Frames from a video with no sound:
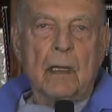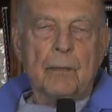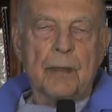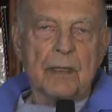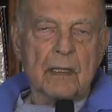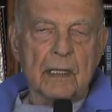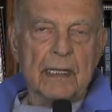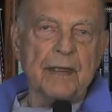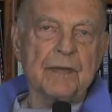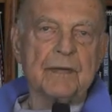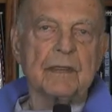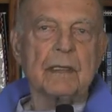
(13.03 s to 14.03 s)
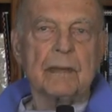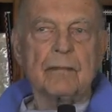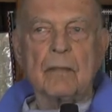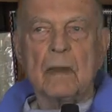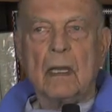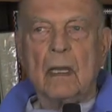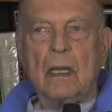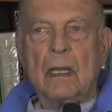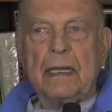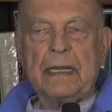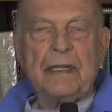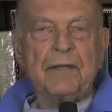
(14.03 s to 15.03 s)
But the latest
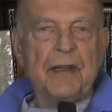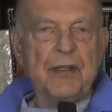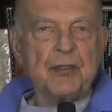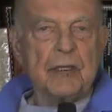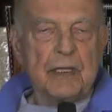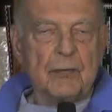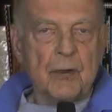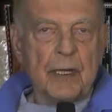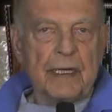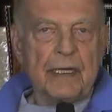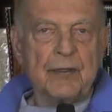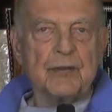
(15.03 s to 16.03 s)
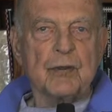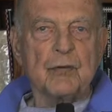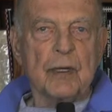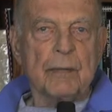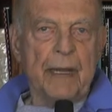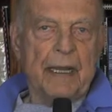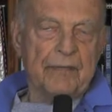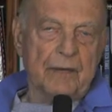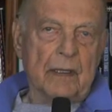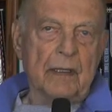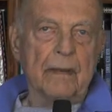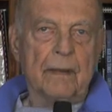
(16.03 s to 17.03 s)
innovation in running is to run
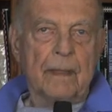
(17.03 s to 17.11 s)
barefoot.